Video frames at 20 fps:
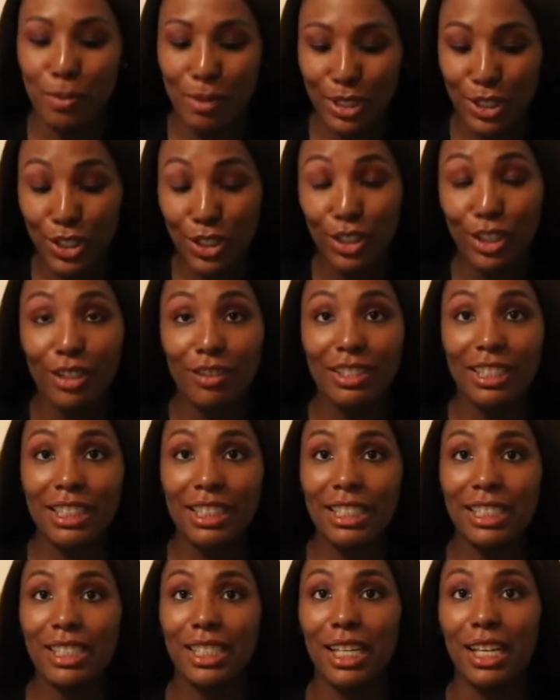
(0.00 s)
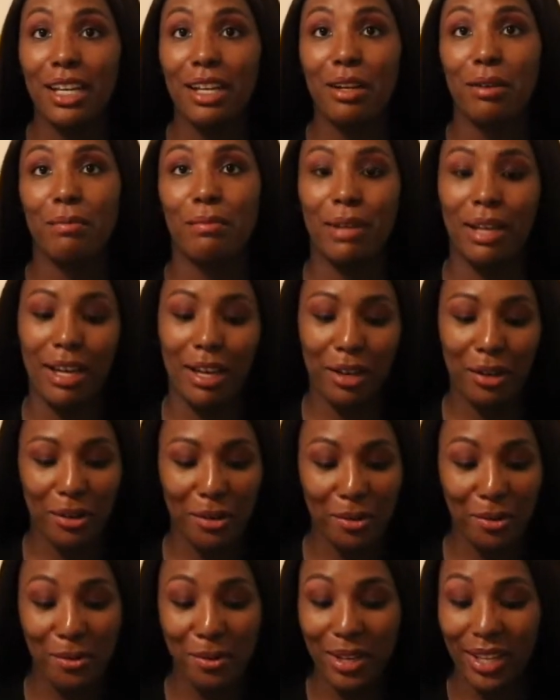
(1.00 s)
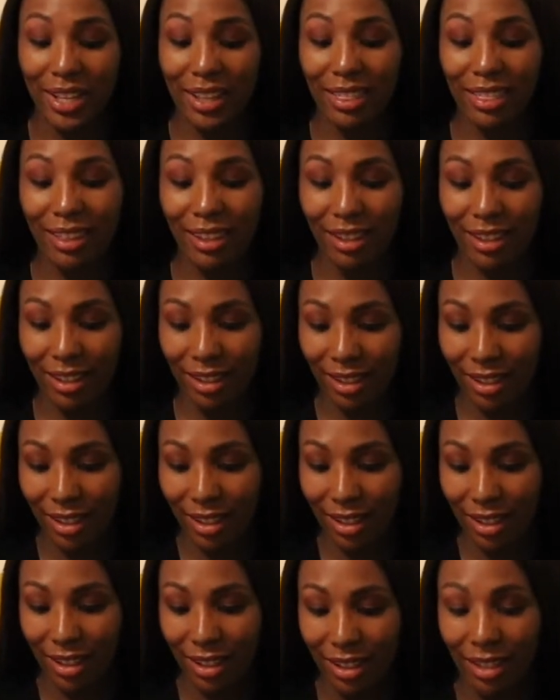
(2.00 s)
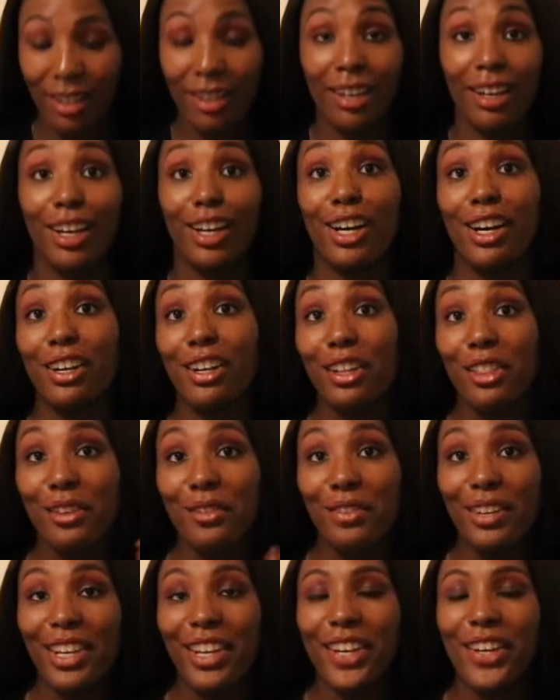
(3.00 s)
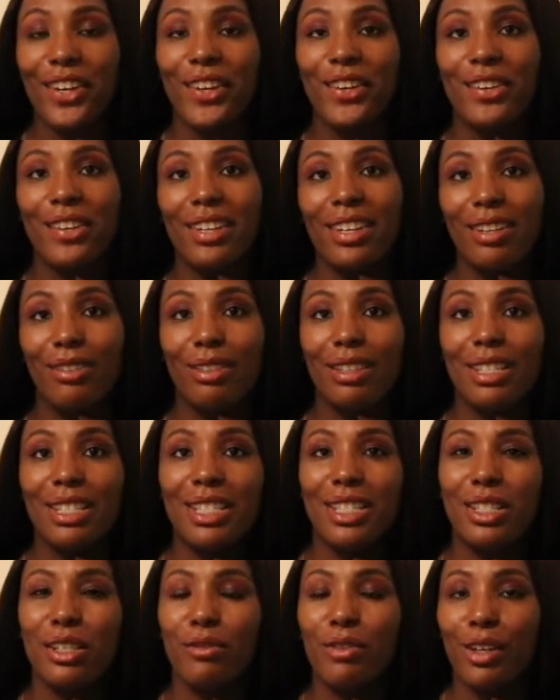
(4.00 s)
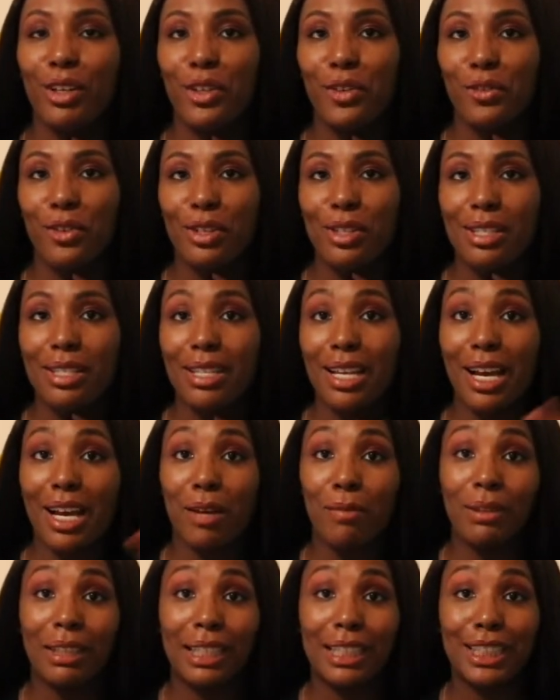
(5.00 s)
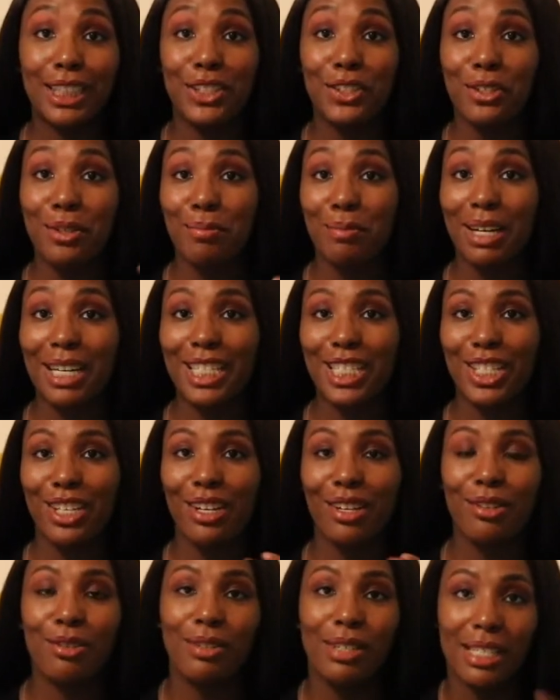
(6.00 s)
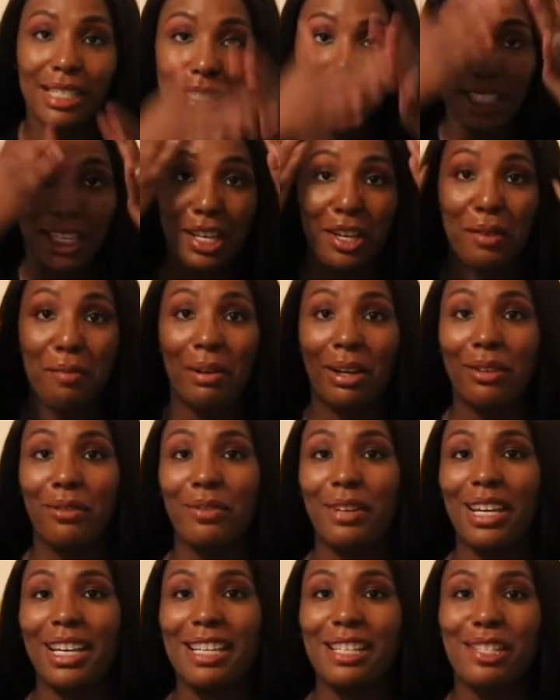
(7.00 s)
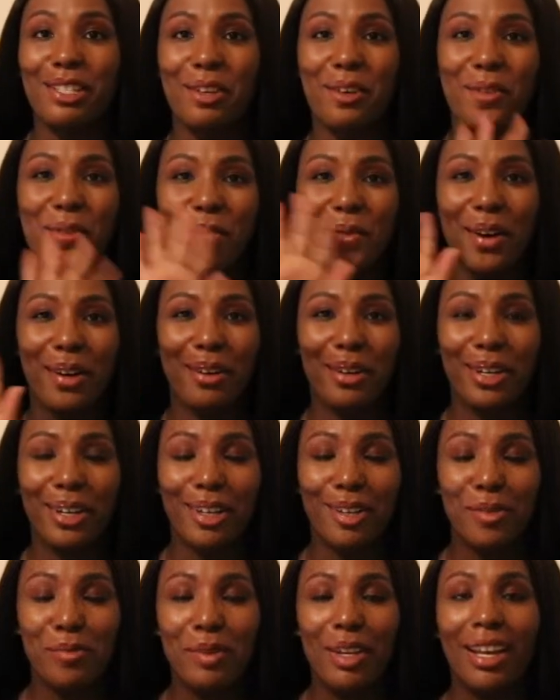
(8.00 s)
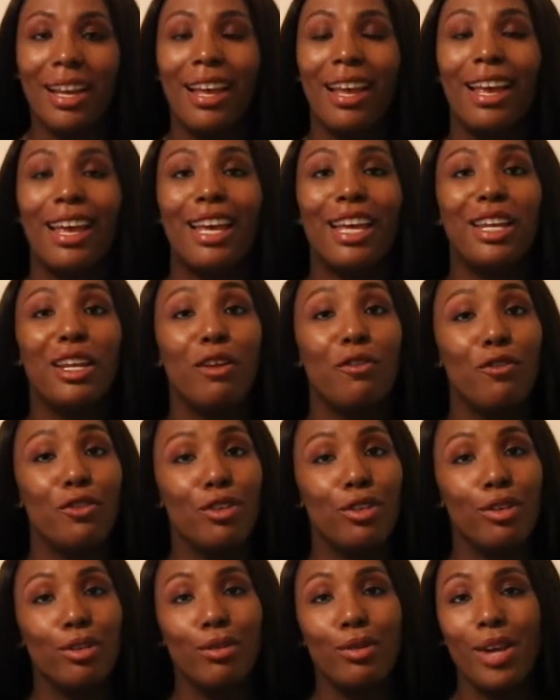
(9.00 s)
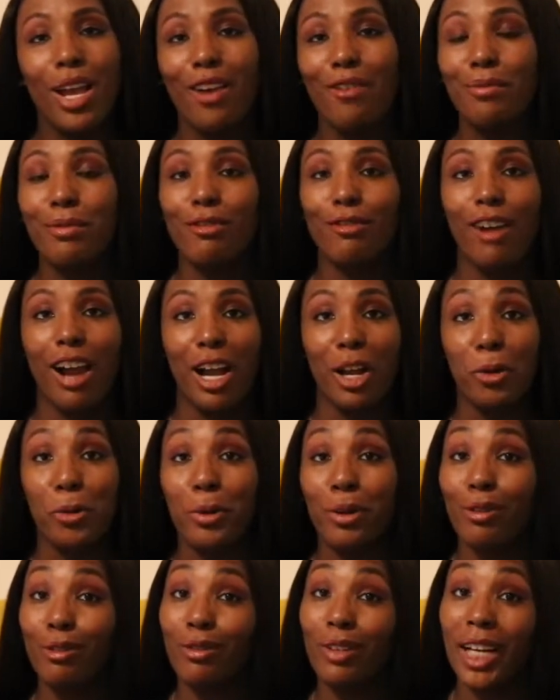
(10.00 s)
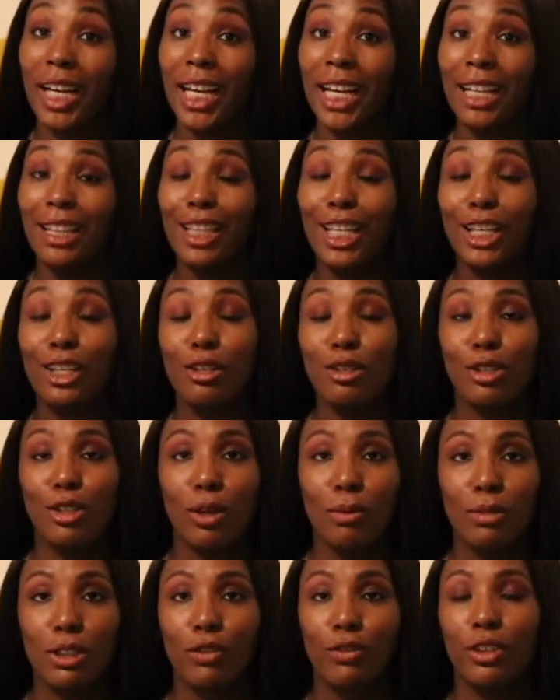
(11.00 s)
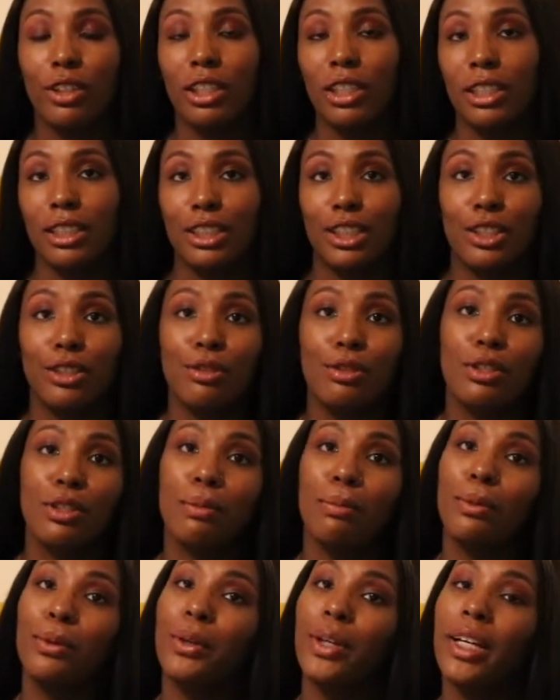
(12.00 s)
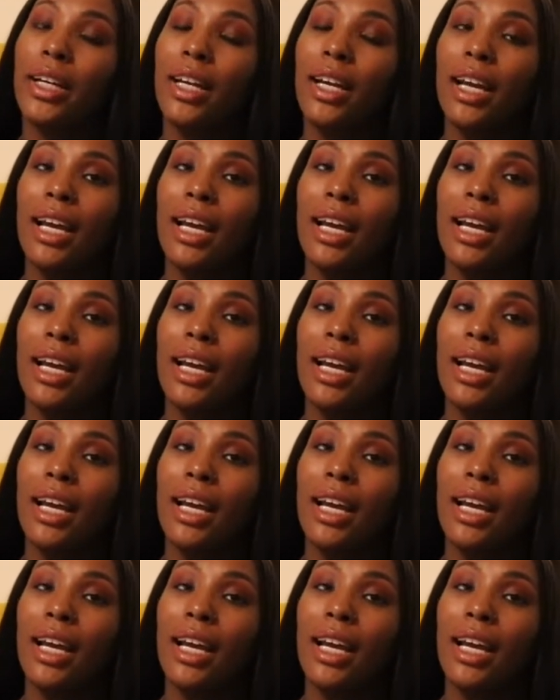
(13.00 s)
it's your girl Razia J and I'm back with another video. If this is your very first time landing on my channel and seeing my face, welcome. And if you have been rocking with Ray, thank you so much for your continual support.